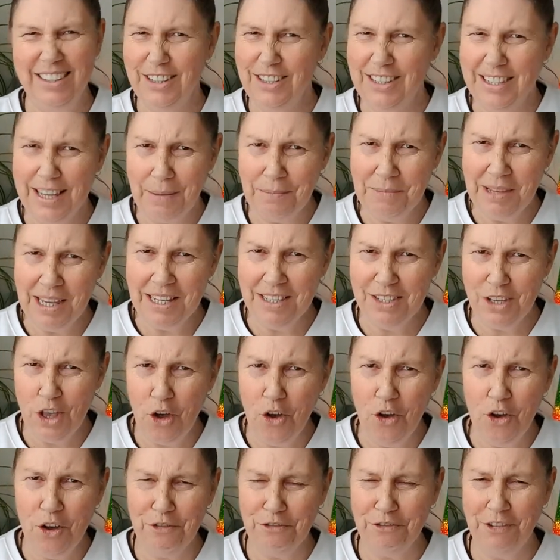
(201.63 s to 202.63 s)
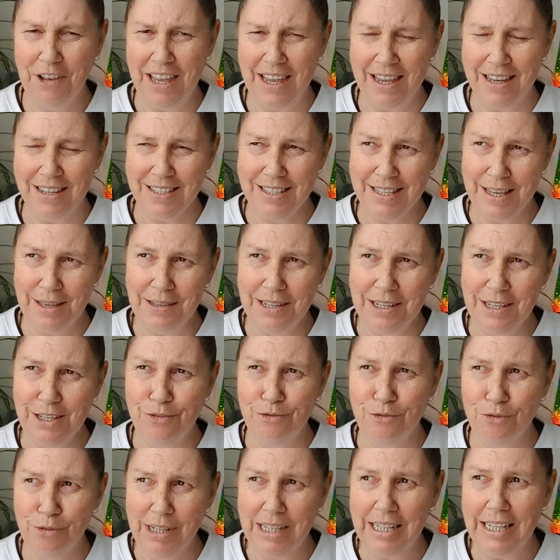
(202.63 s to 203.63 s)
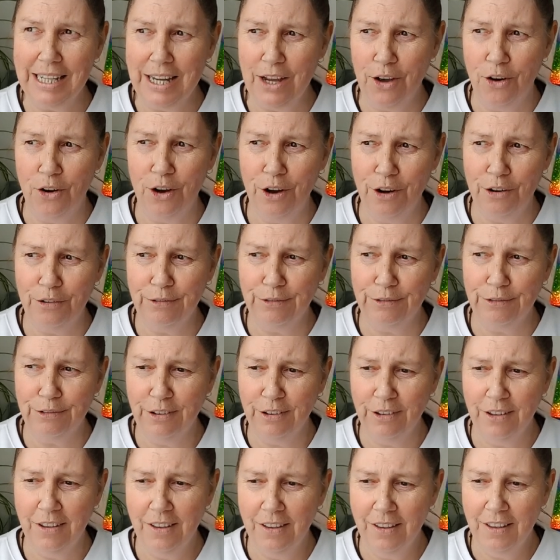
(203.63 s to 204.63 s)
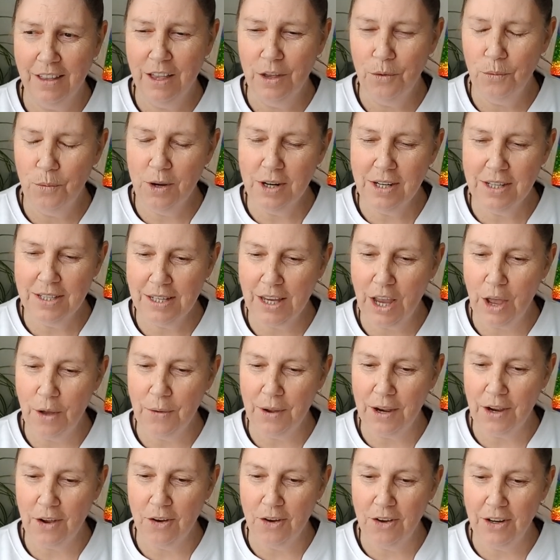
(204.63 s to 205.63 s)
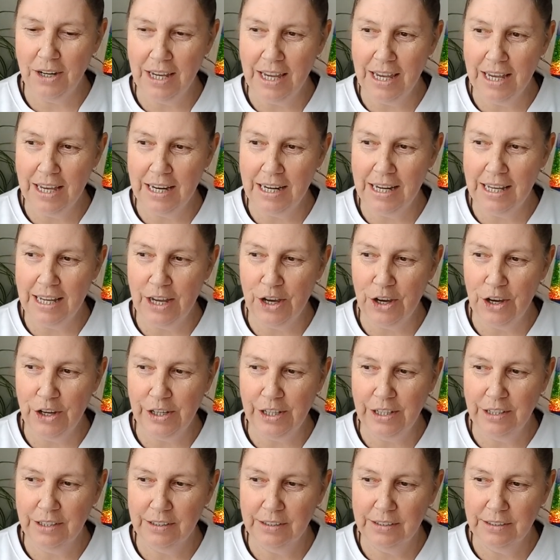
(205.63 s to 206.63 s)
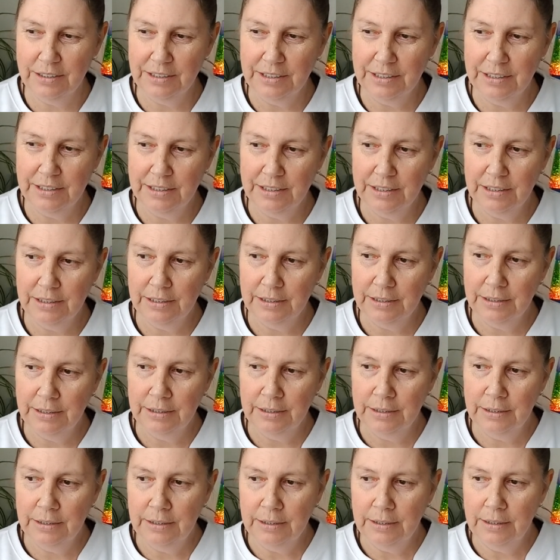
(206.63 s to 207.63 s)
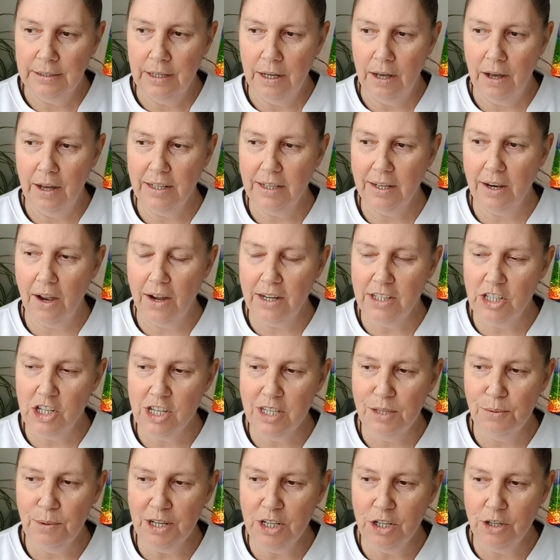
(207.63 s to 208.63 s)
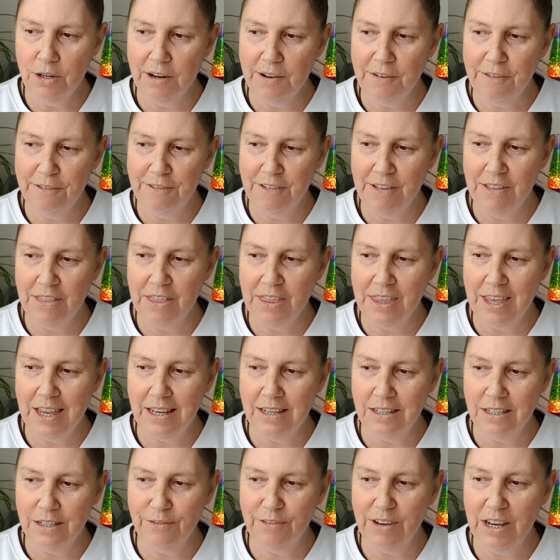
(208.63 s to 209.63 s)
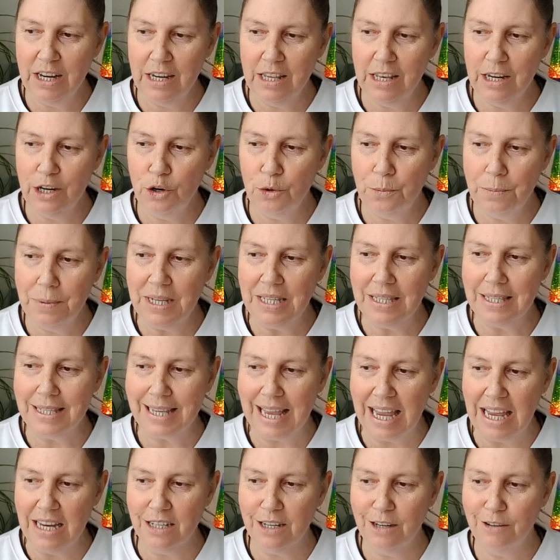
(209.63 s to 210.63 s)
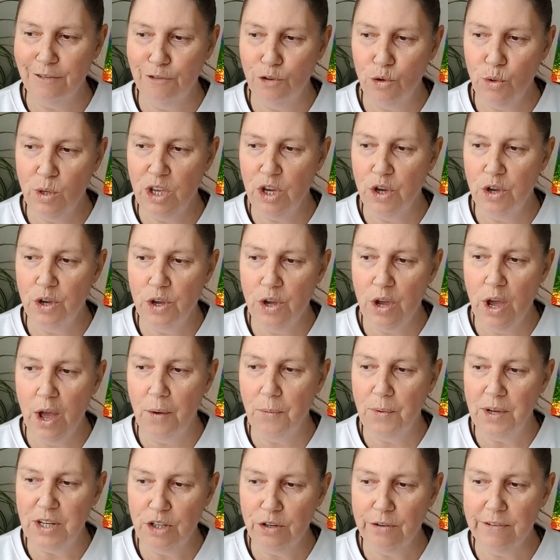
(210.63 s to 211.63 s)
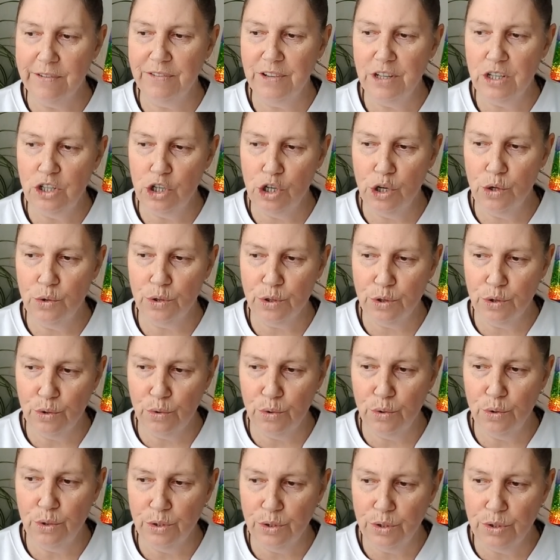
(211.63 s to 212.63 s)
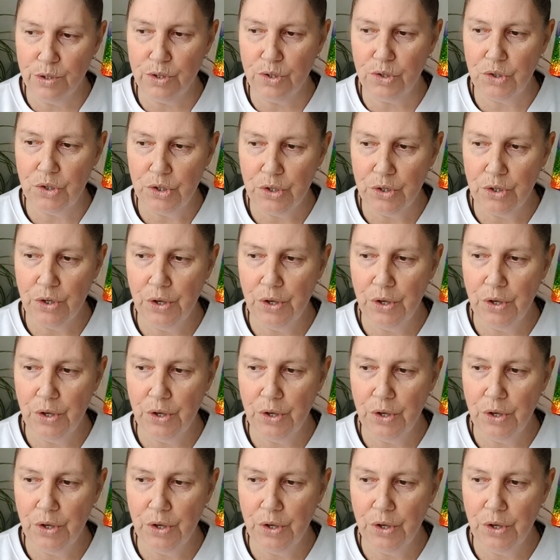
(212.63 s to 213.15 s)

Something's off here. Something's really off. What is going on here, Leo? I, I just wonder if it, things feel a little bit scattered for you. I wonder if it's your thoughts.